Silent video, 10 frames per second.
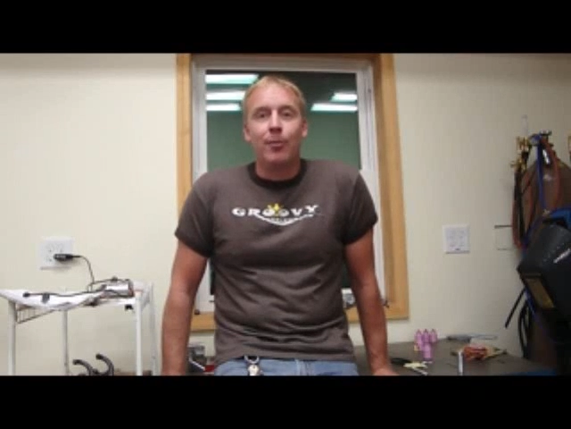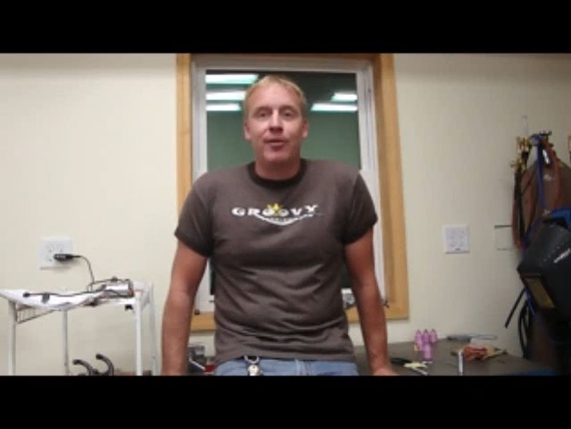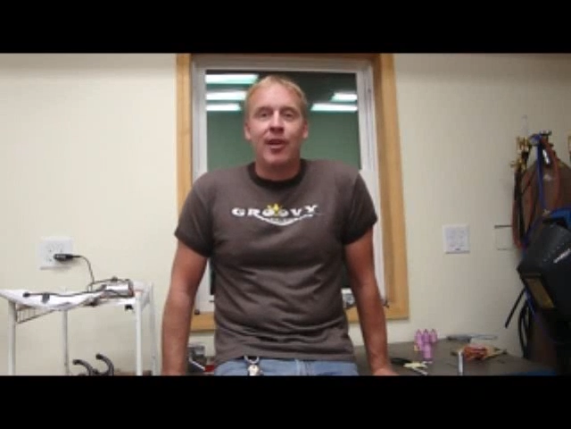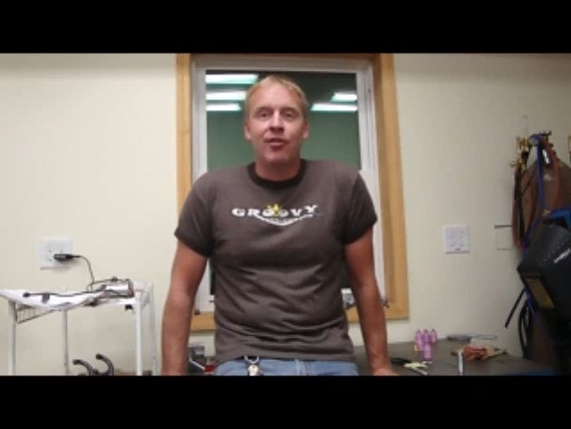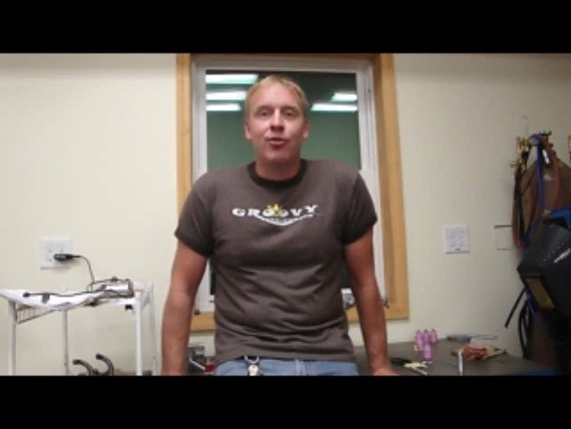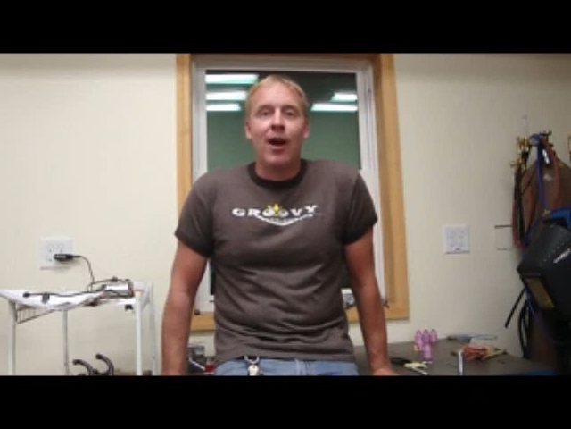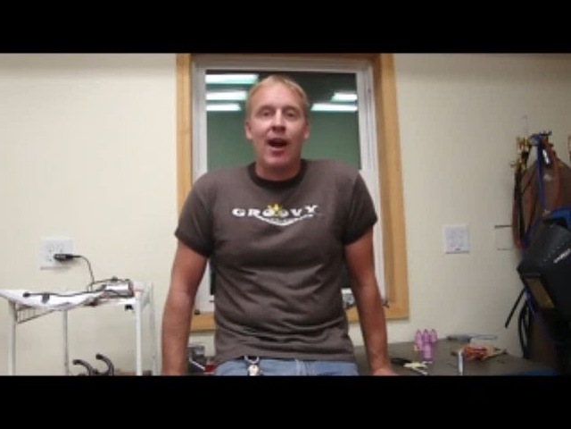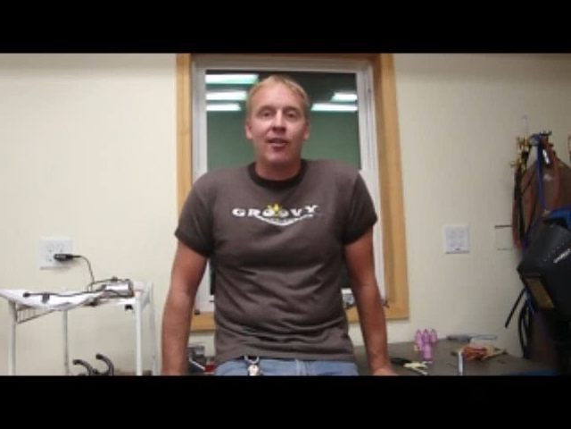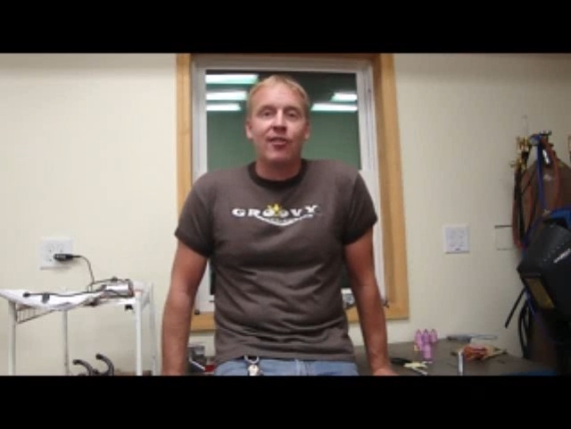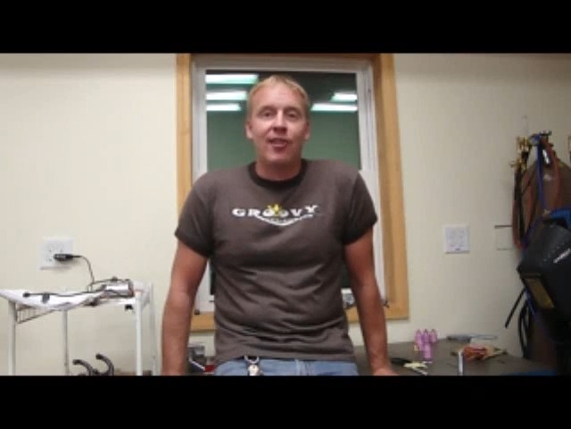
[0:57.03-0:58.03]
the potential
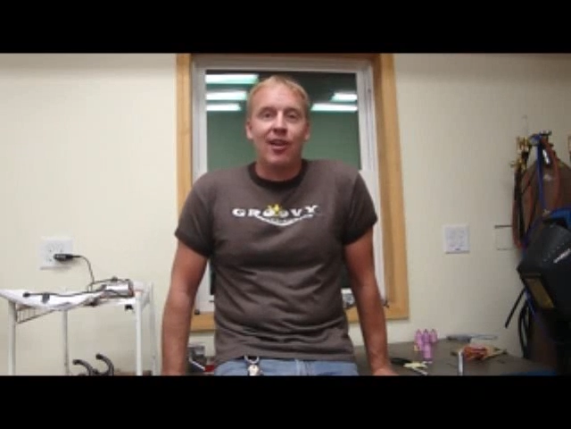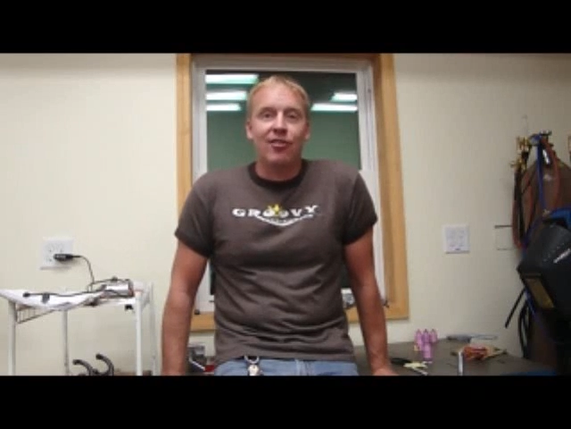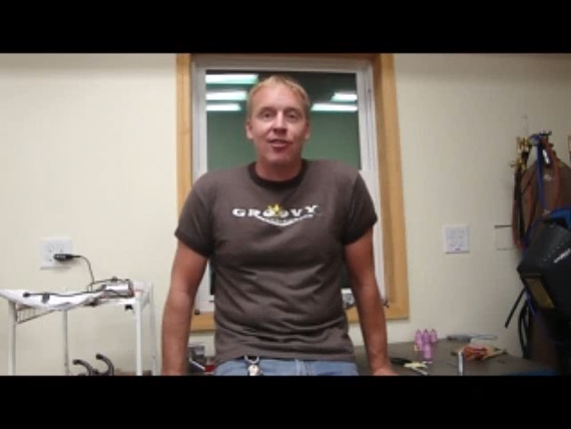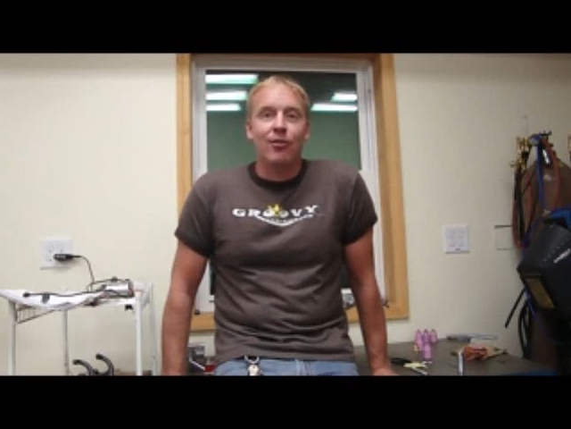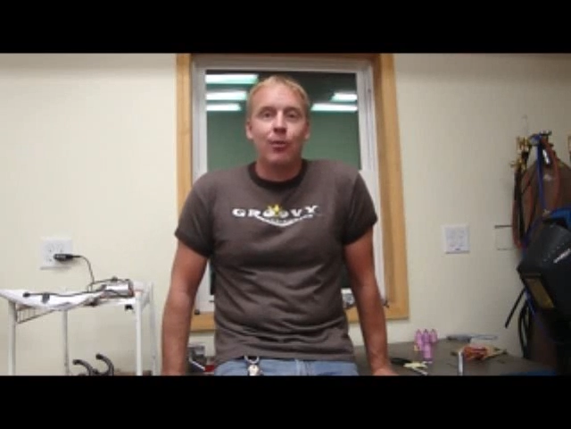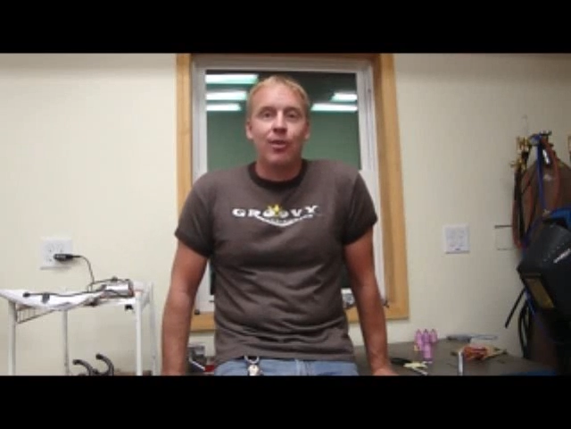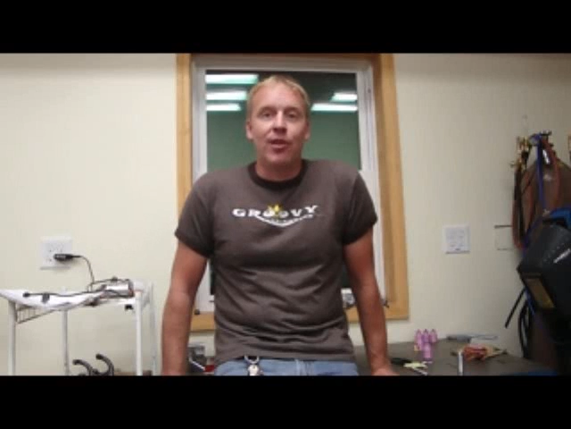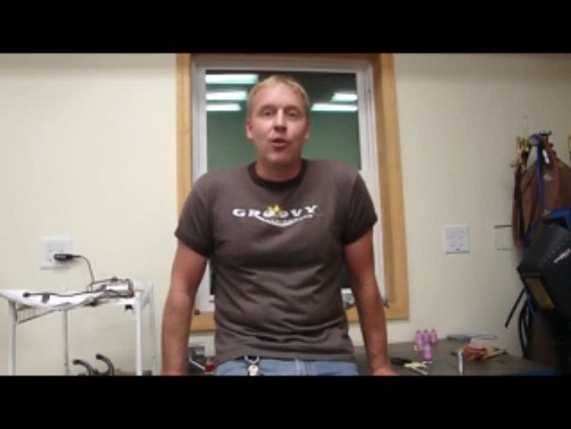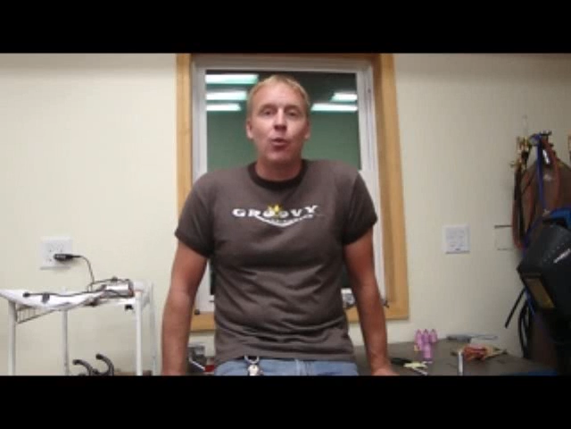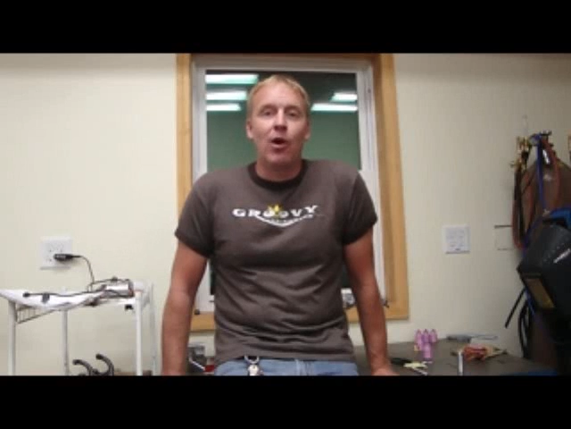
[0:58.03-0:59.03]
oxidation
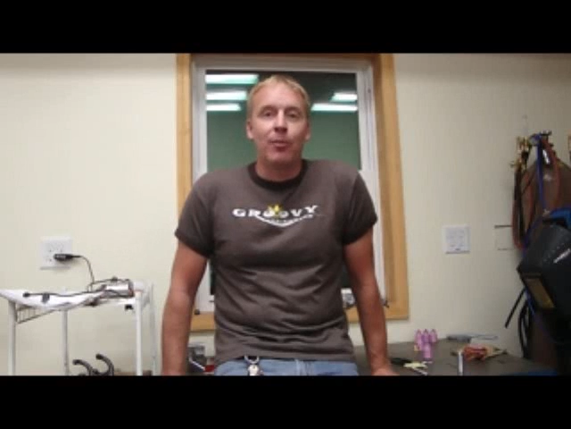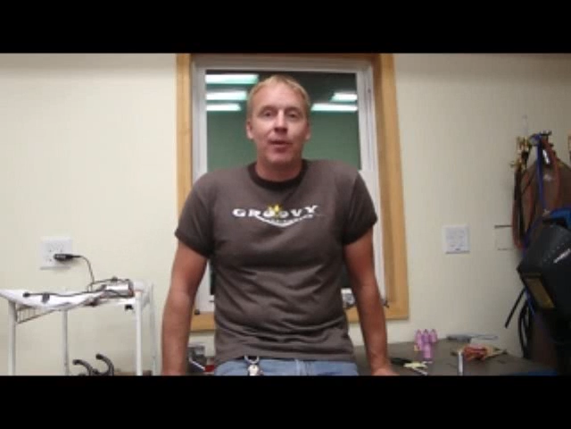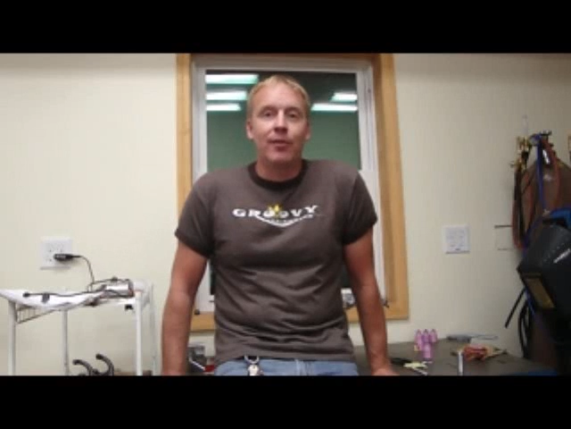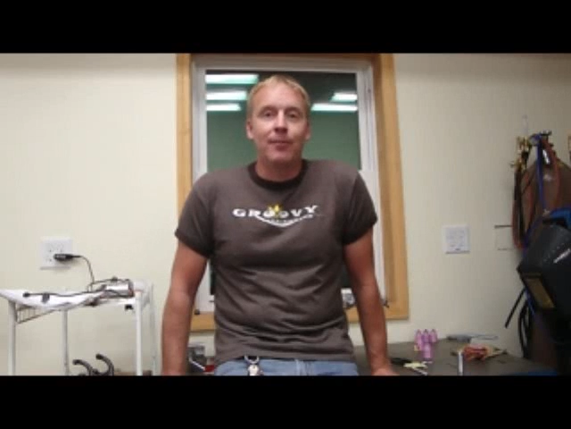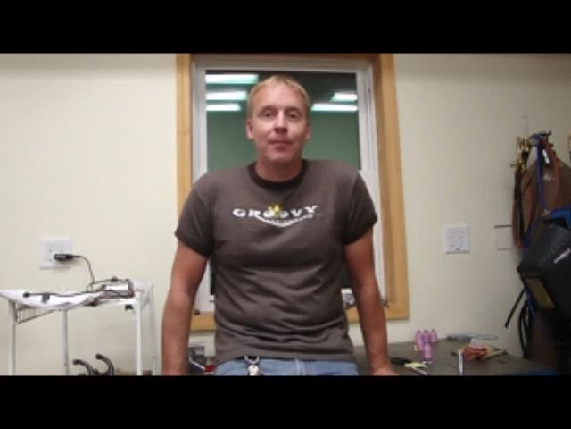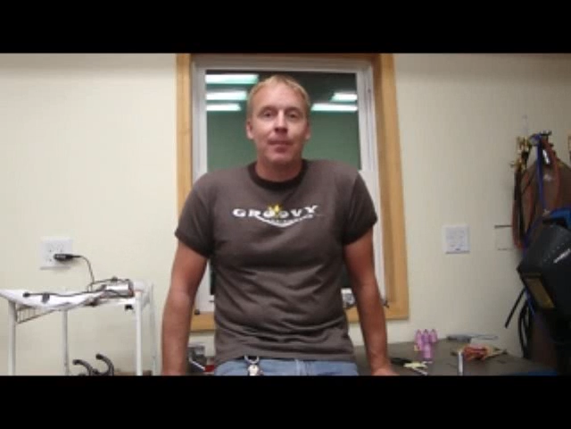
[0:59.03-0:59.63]
within the weldment